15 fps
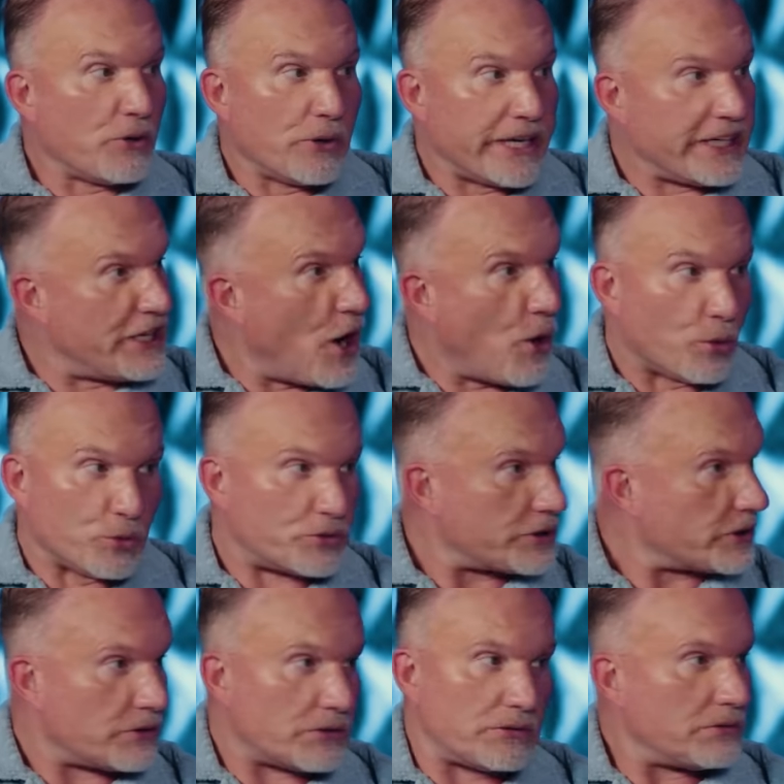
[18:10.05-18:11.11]
he don't
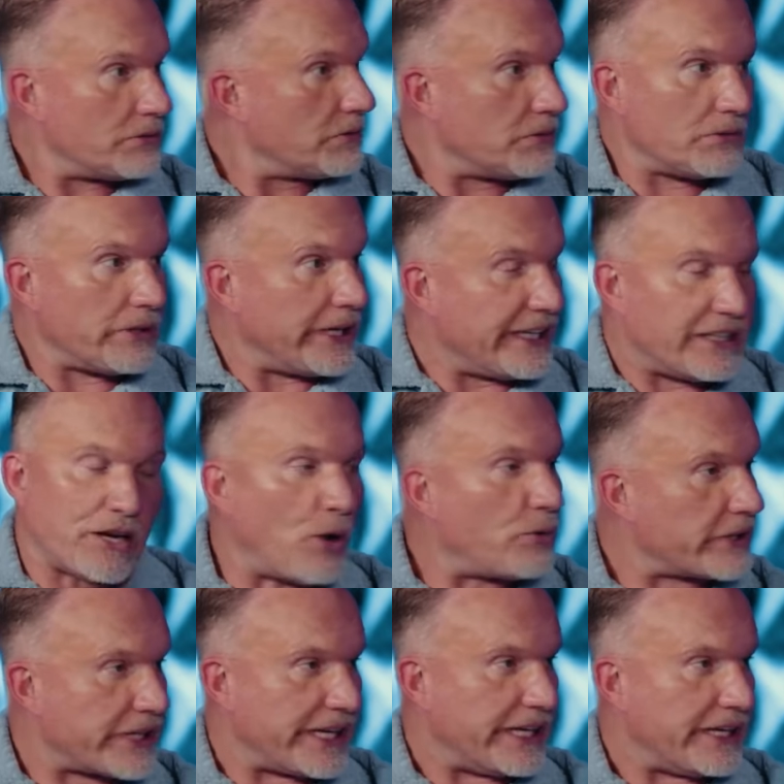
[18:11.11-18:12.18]
he
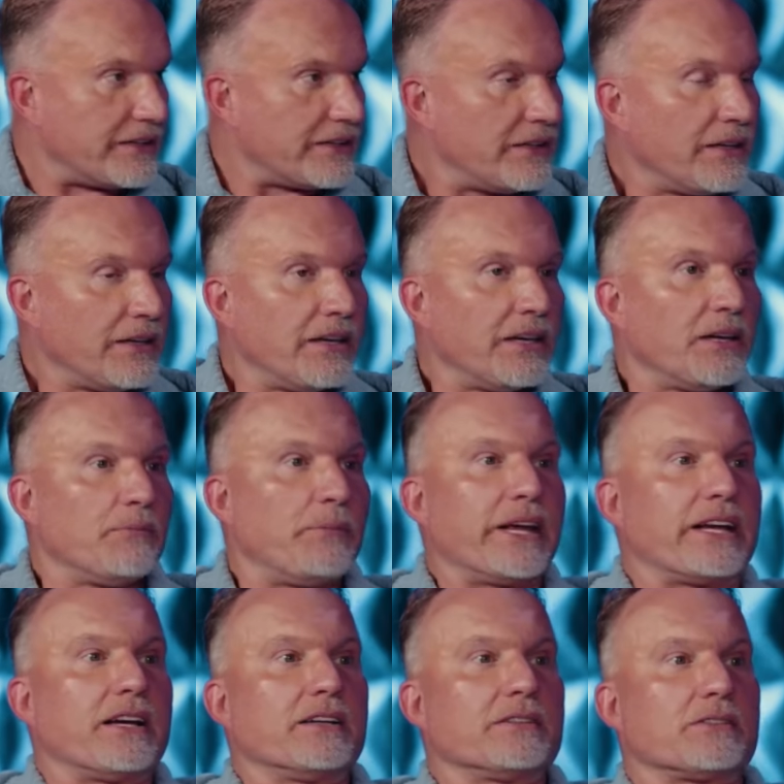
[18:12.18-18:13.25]
don't get it
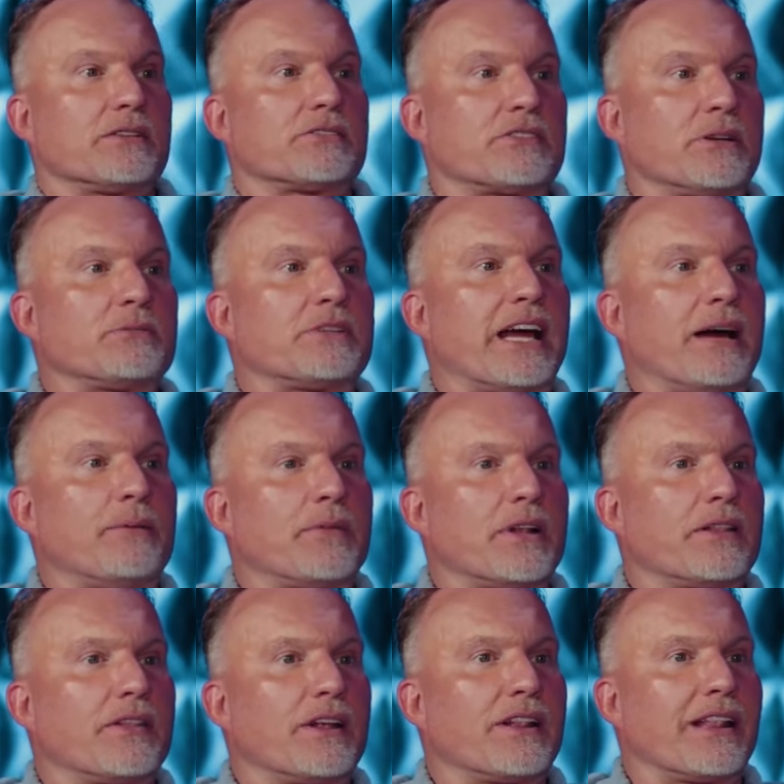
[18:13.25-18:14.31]
because sometimes
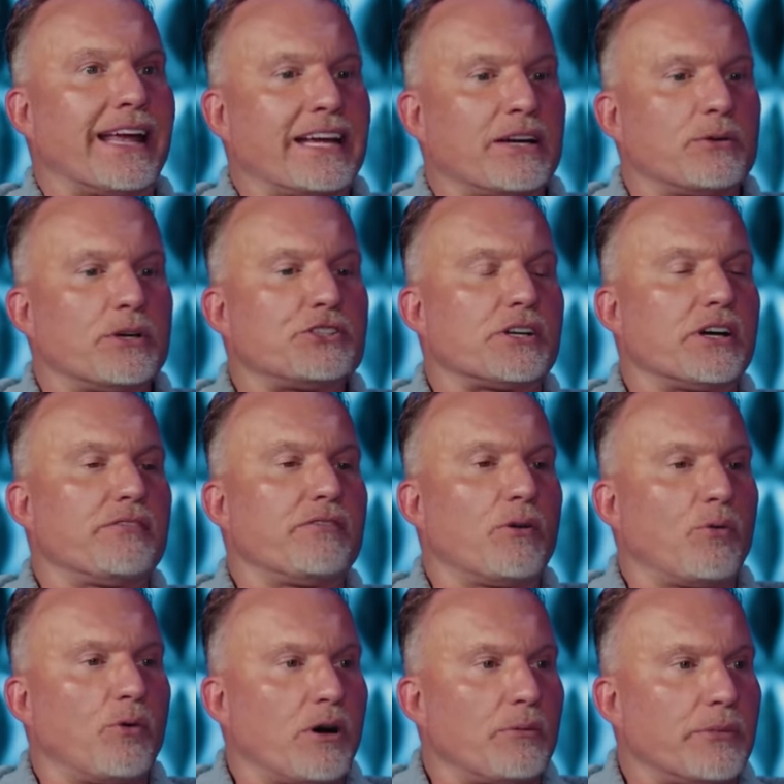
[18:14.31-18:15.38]
the language of a
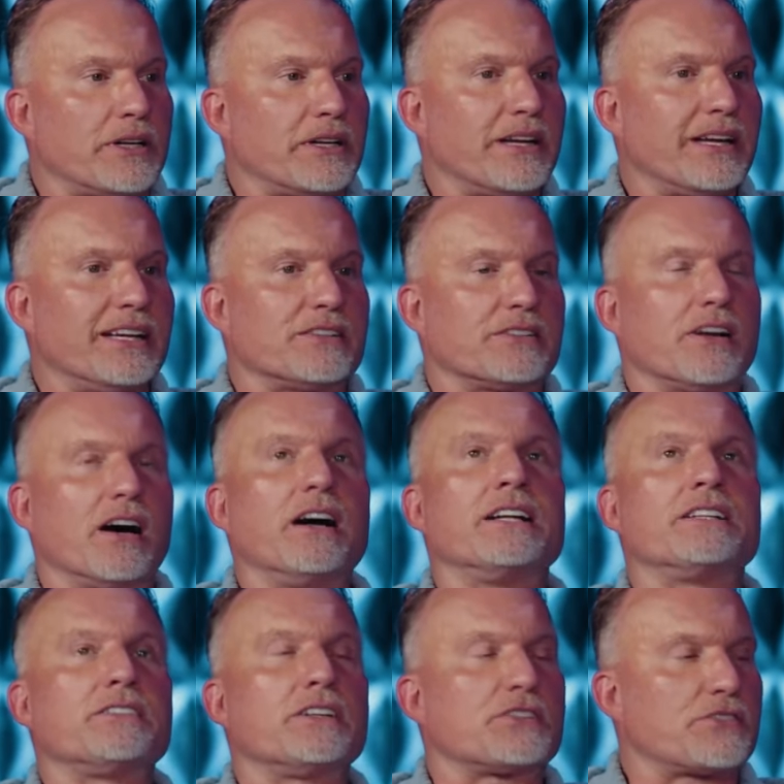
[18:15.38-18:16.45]
woman is
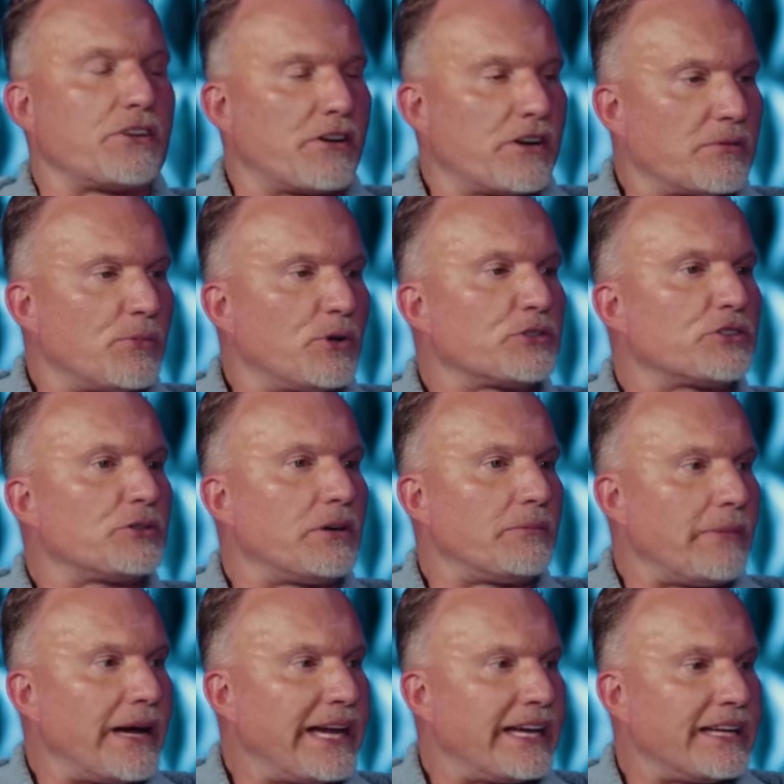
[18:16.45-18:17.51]
undiscernible to a
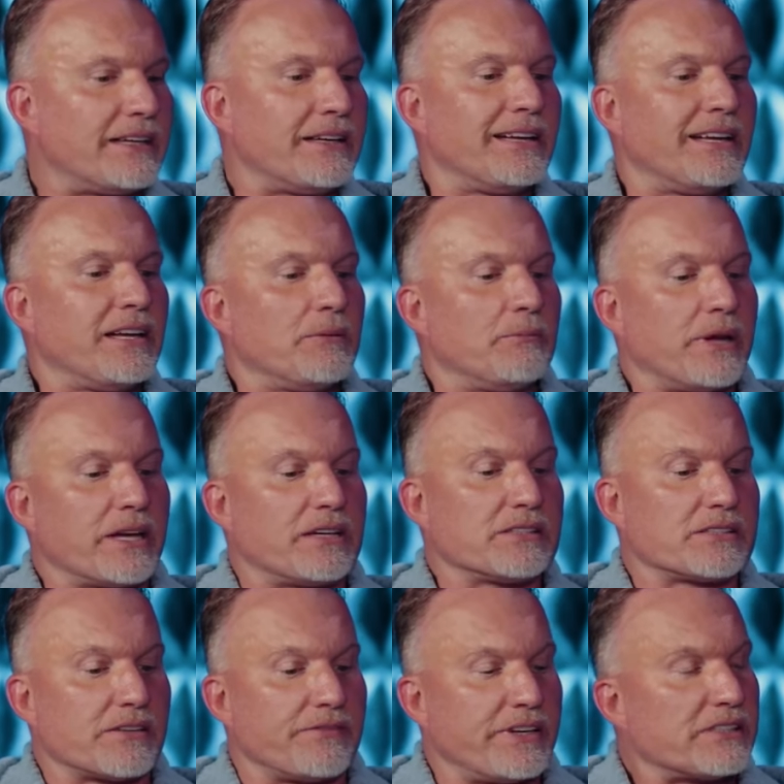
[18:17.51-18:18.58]
man
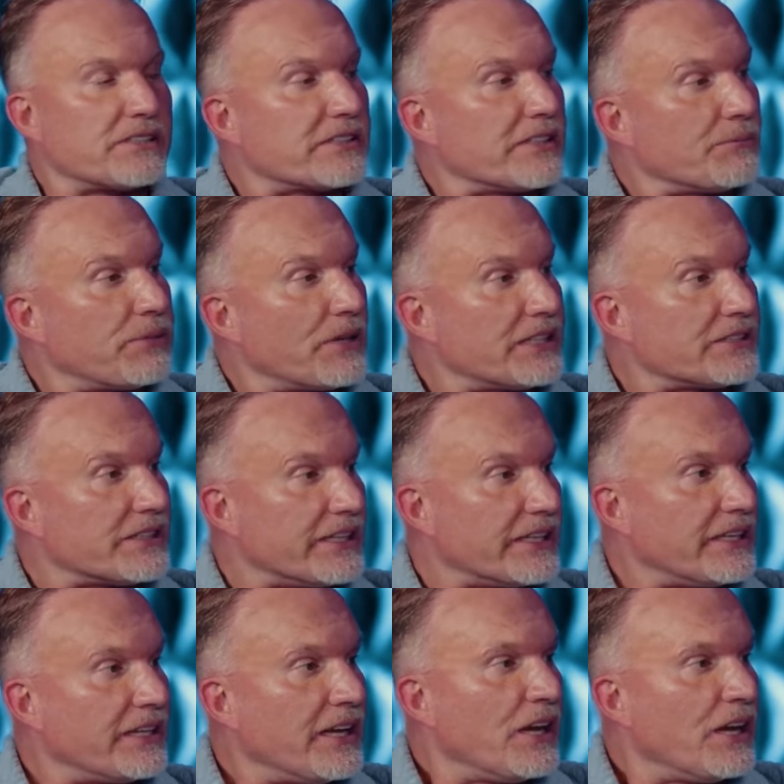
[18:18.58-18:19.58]
because of his simplicity.